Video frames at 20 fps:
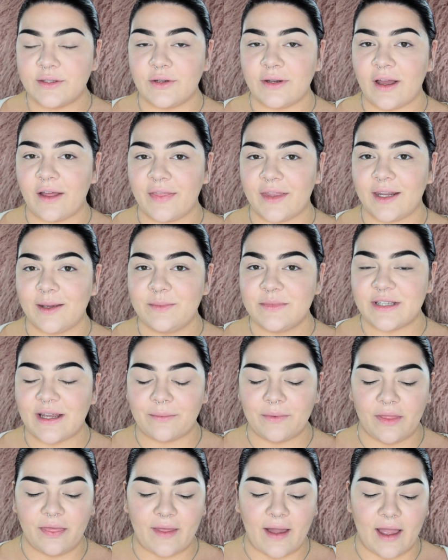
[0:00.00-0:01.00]
So now that I'm
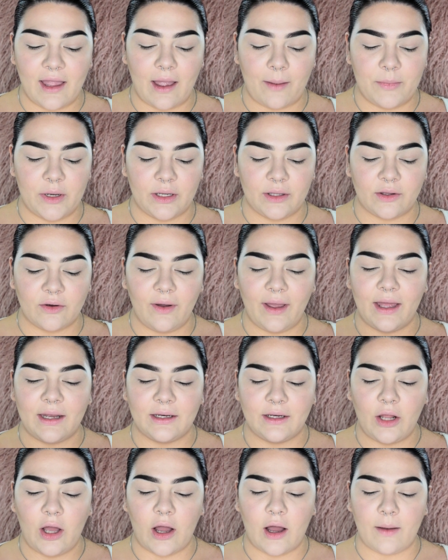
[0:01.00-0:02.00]
done with that, I'm going to go
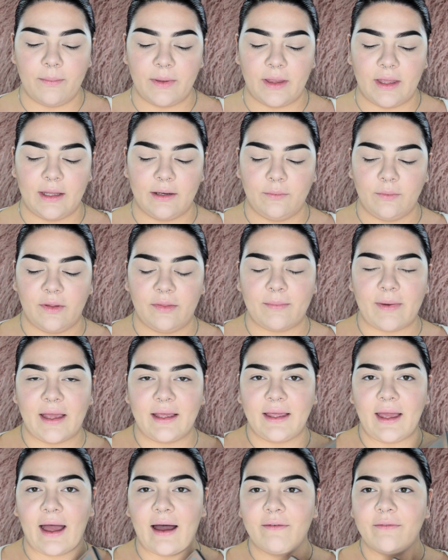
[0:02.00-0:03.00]
ahead and hop in with
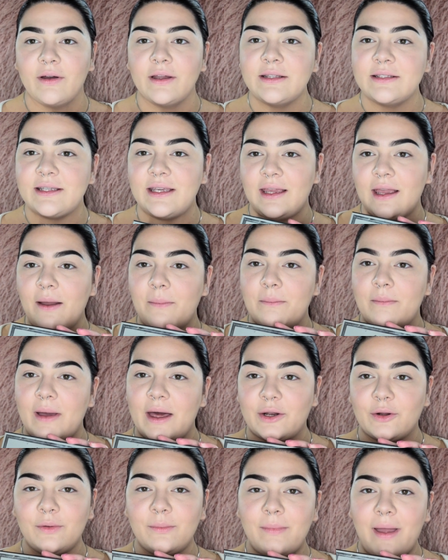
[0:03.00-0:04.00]
my Kat Von D
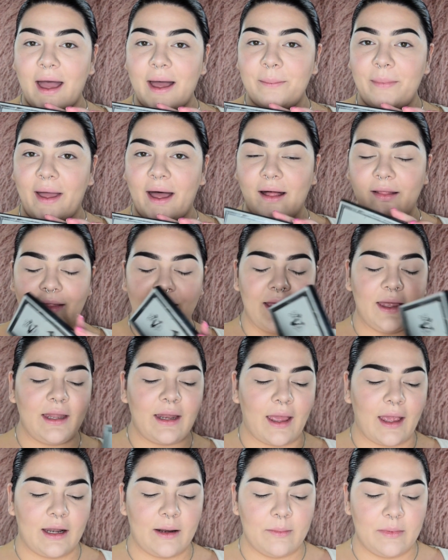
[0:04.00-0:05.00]
Metal Matte
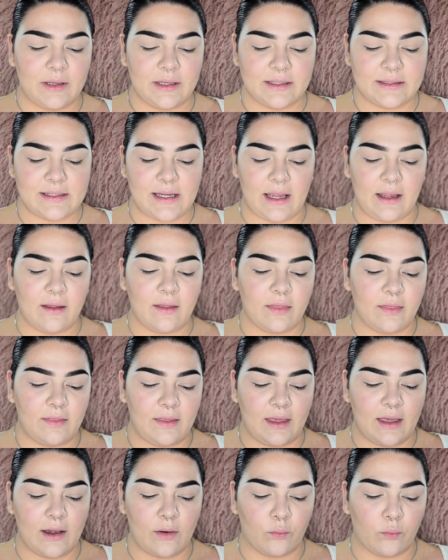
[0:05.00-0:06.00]
Palette, and I'm going to take
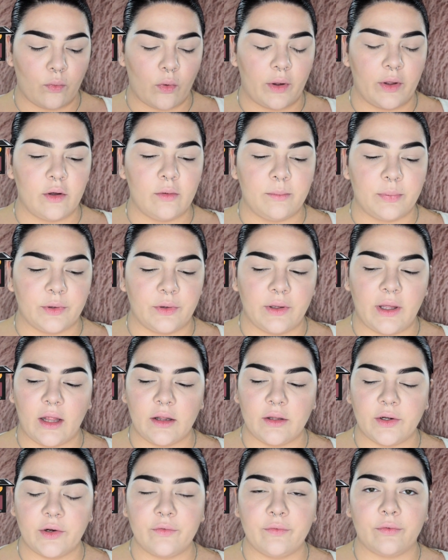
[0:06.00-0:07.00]
the royal
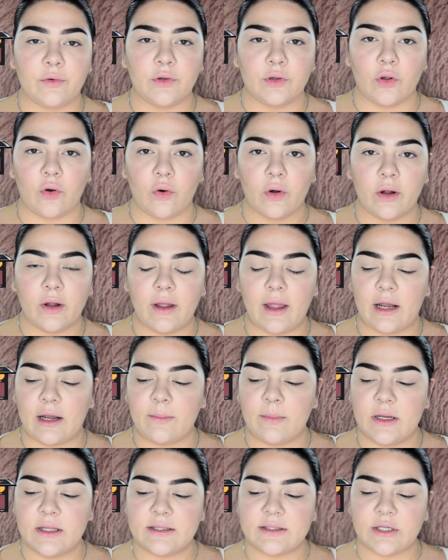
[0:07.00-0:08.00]
color Velour
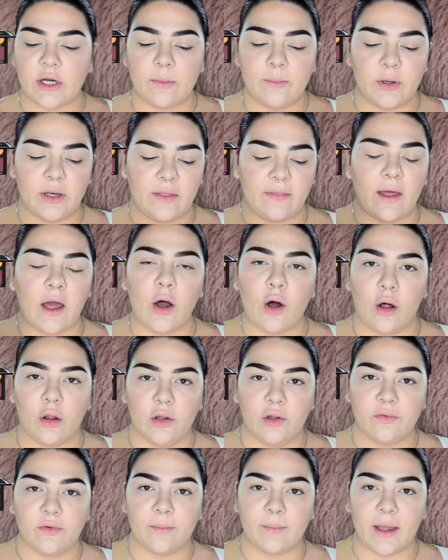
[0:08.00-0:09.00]
and I'm going to start putting that
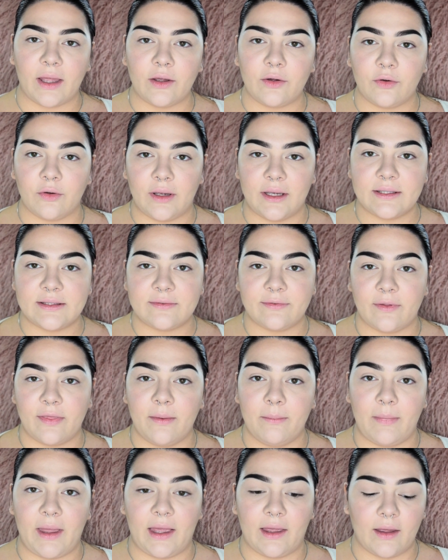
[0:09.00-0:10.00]
all over my crease for
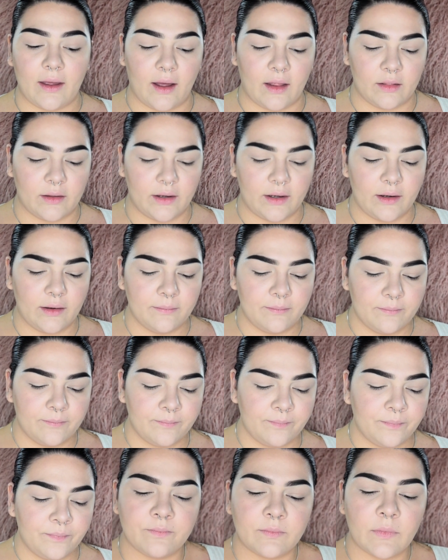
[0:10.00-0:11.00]
the main color.
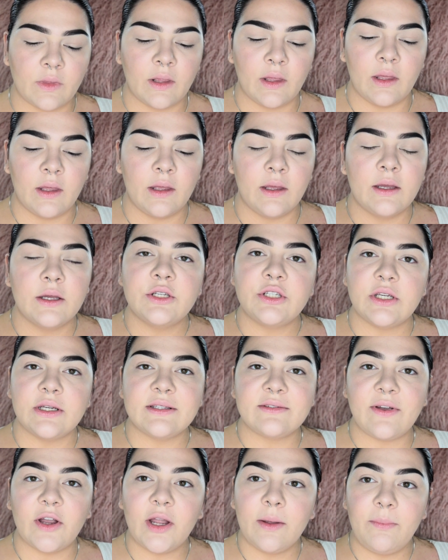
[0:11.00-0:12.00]

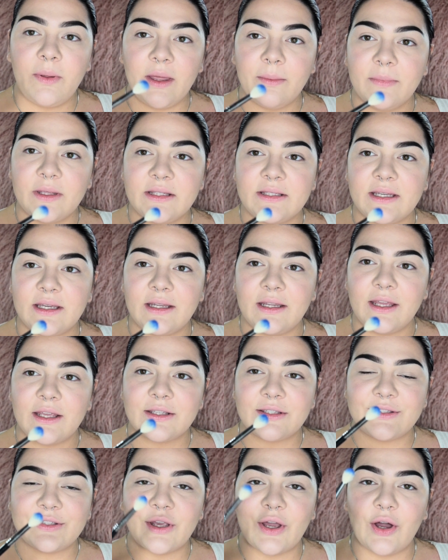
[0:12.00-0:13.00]
She is very
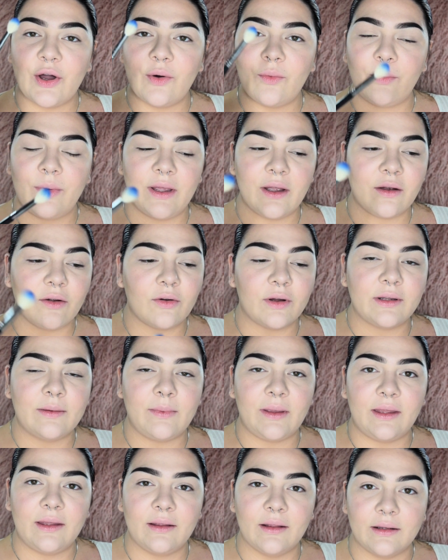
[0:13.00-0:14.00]
pigmented, so we are going
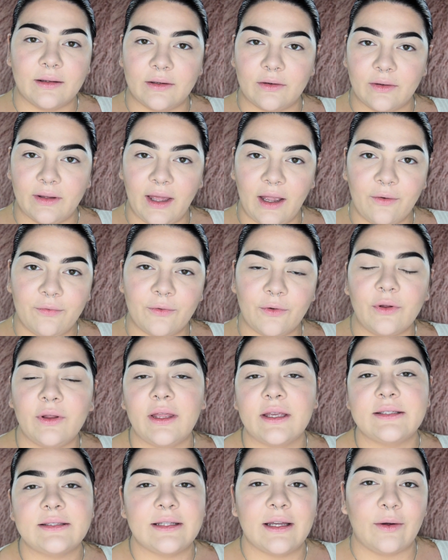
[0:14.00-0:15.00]
to be a little
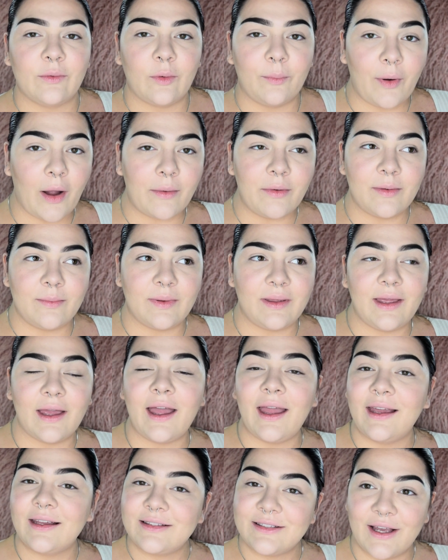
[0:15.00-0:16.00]
careful because there will probably
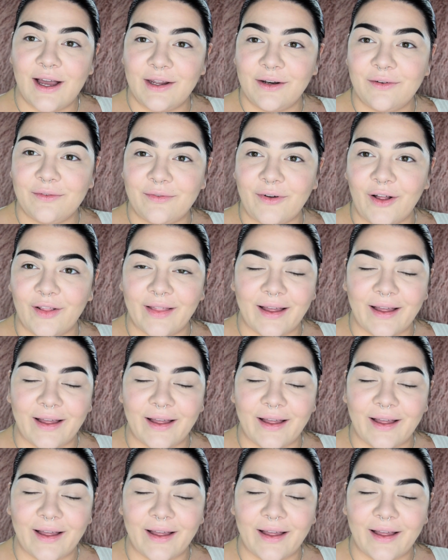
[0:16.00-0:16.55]
be a ton of